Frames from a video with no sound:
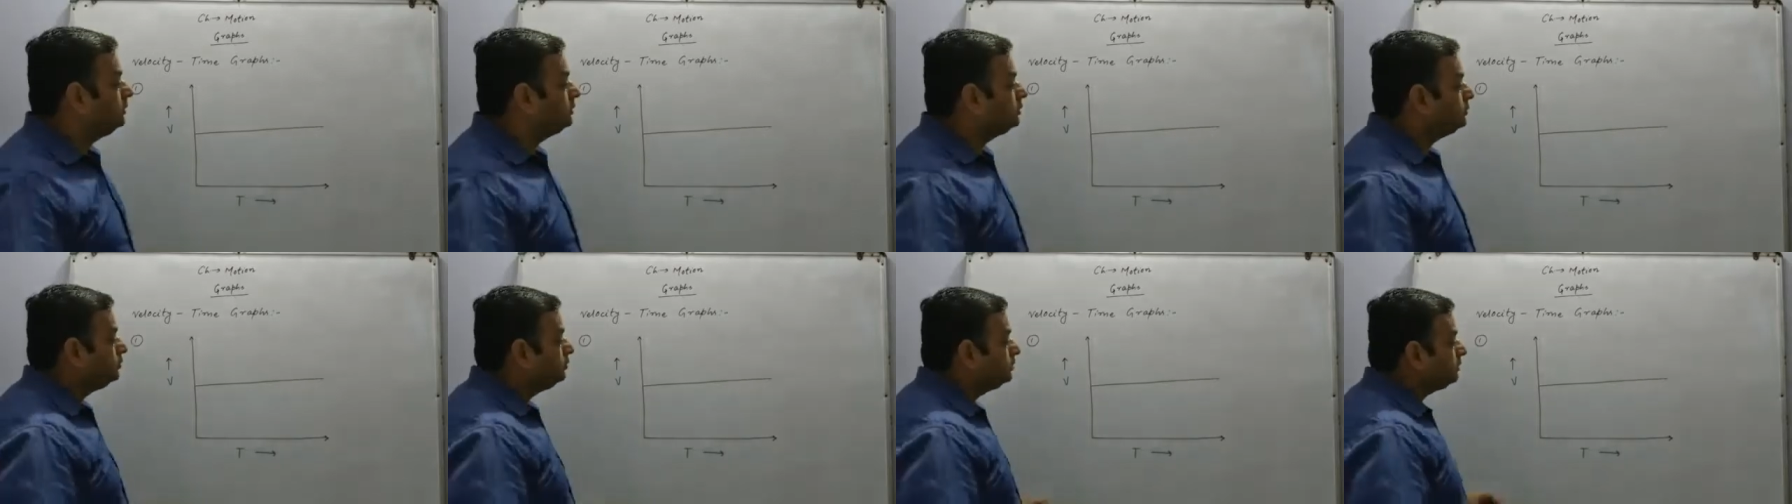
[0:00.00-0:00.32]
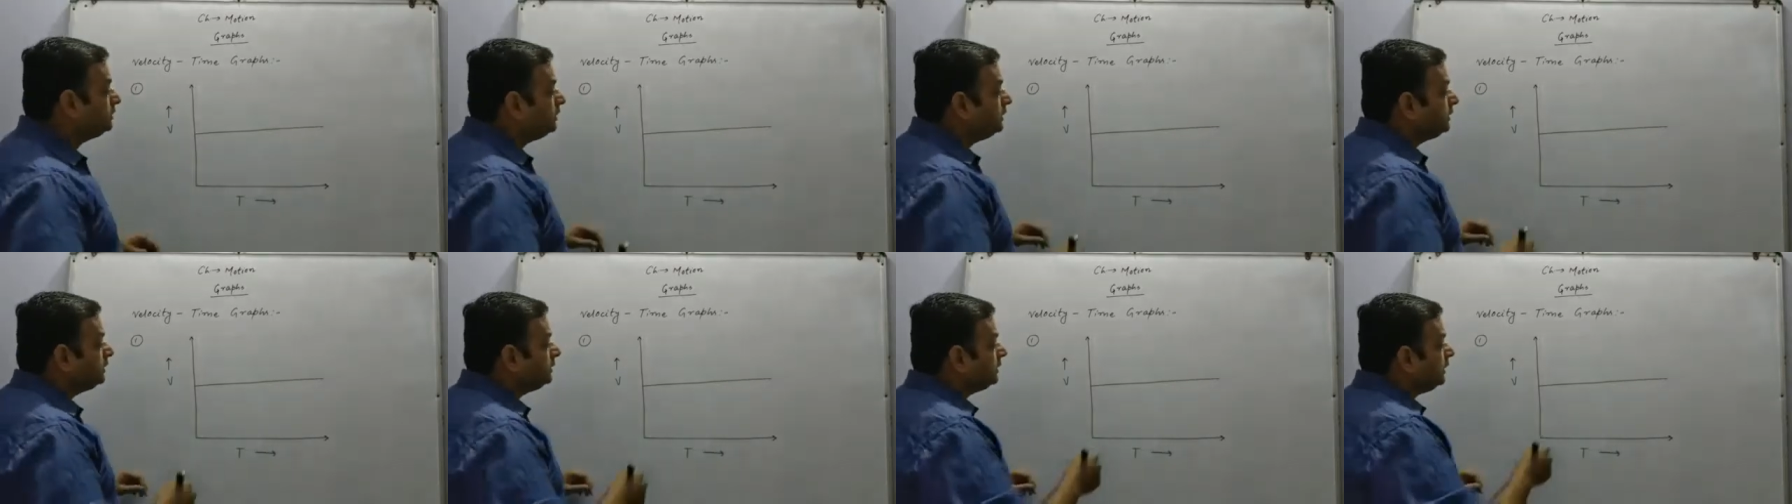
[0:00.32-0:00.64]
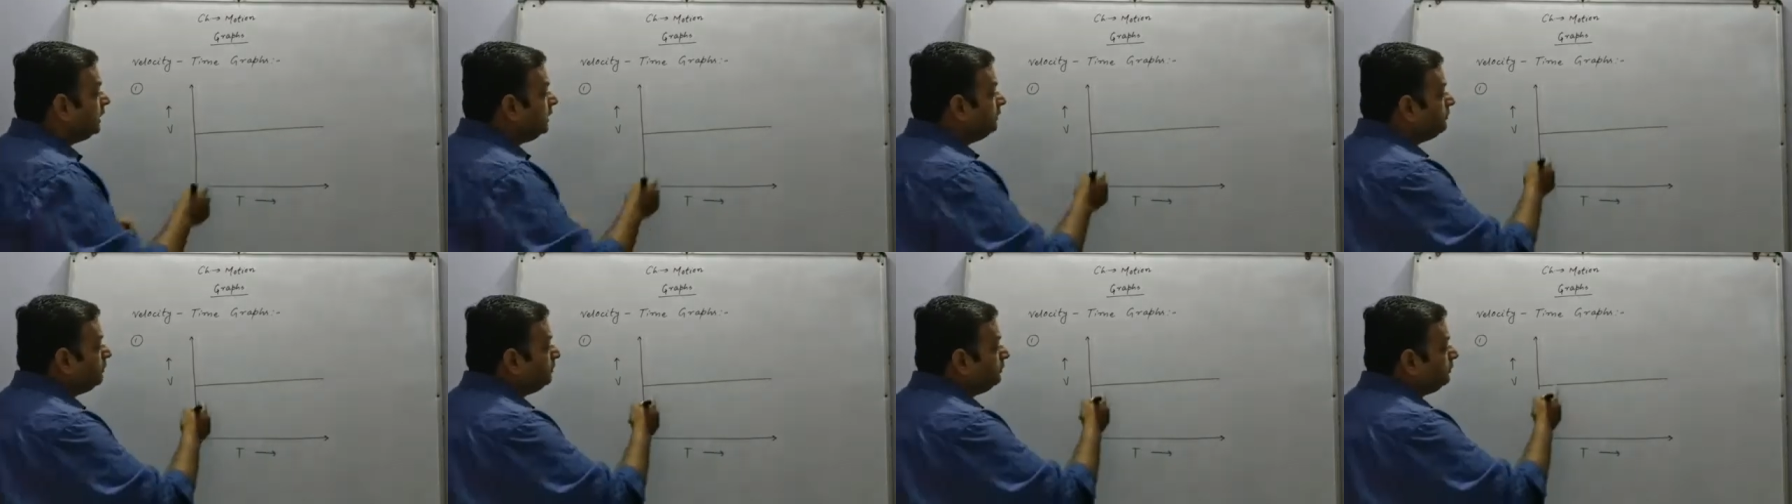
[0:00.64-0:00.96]
So such
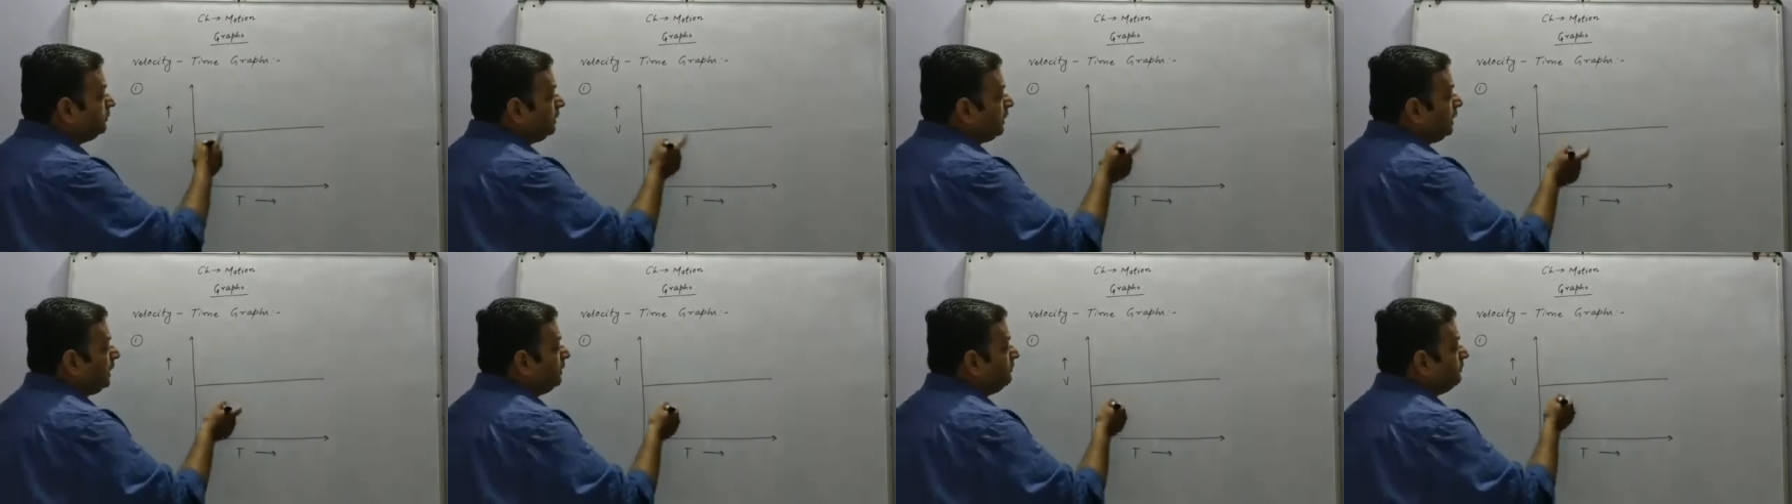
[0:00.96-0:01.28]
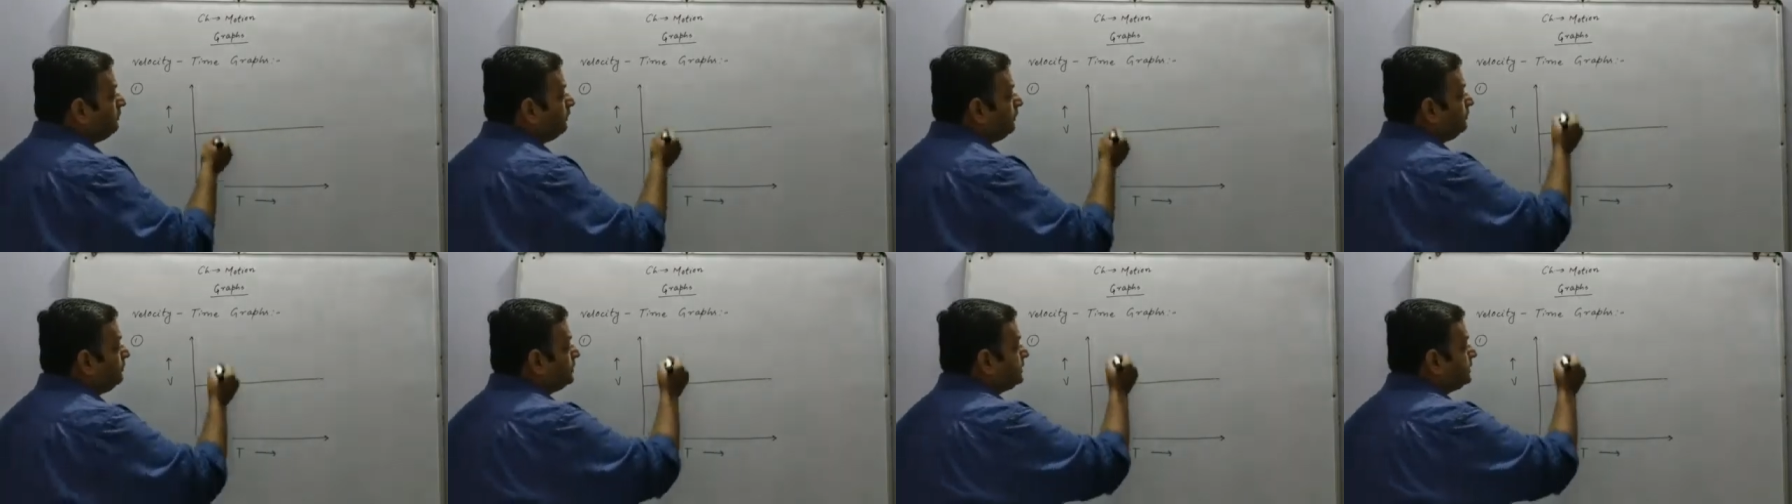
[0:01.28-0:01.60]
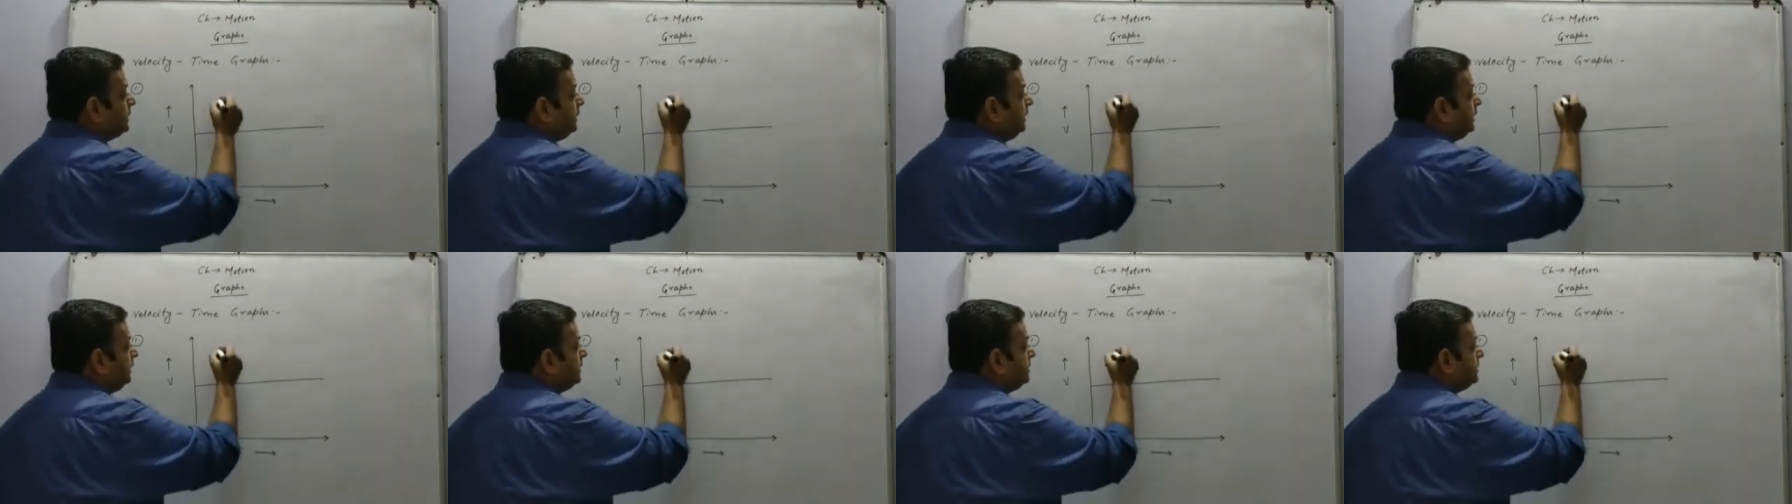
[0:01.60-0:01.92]
type of graph
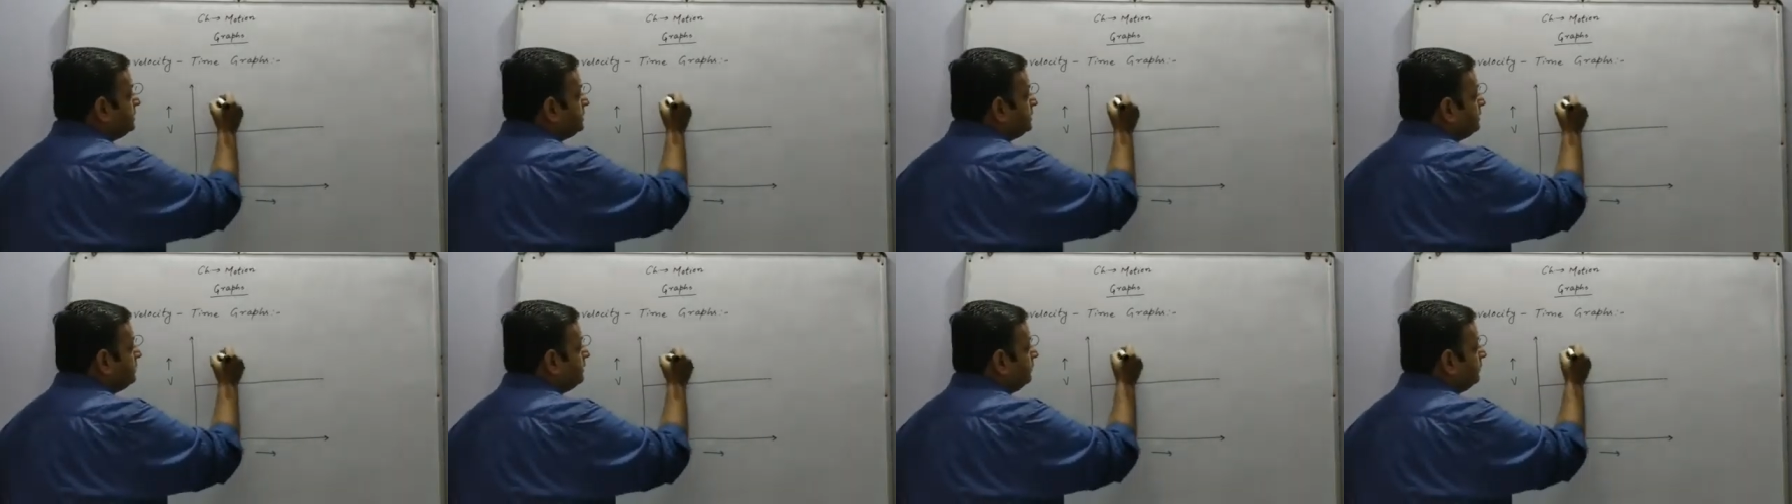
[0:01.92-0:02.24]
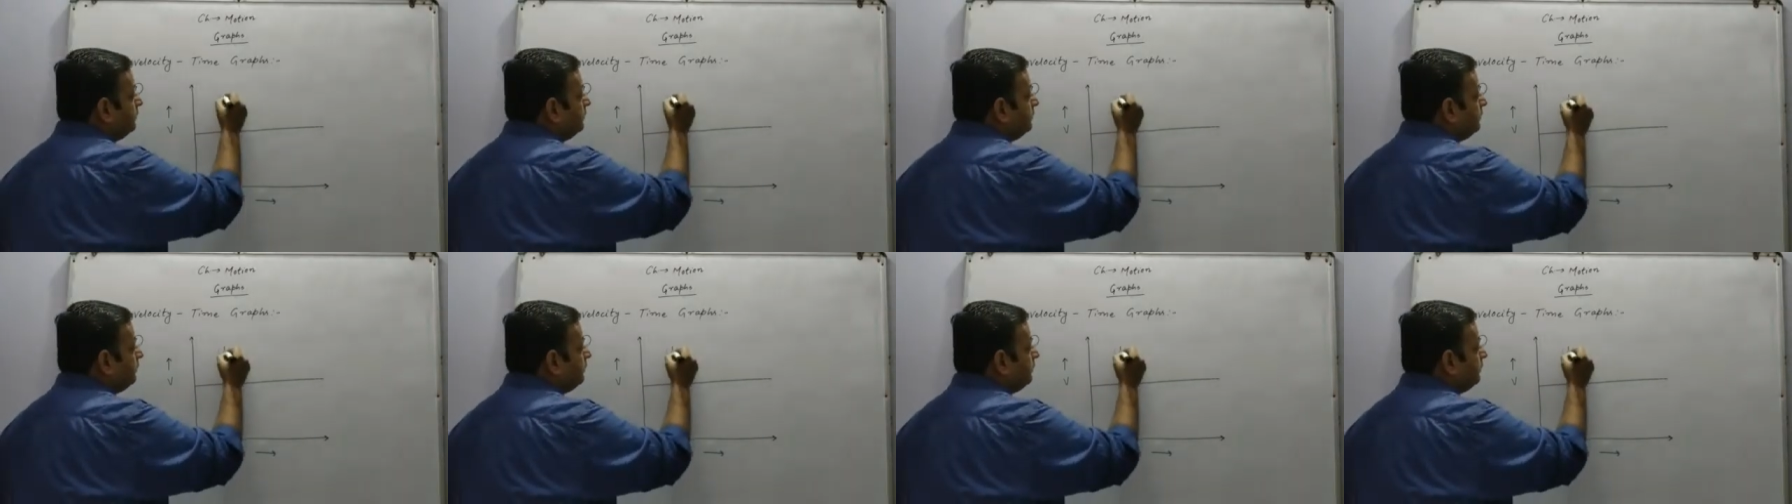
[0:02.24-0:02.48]
represents